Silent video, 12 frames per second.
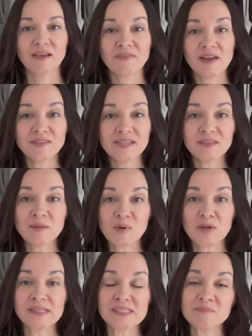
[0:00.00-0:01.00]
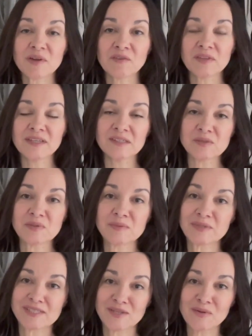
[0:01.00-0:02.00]
found it at the Barney's in Beverly Hills when it
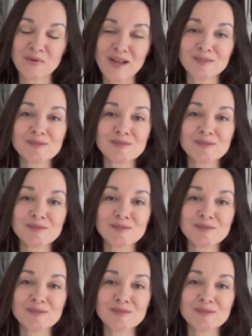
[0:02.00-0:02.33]
was still around.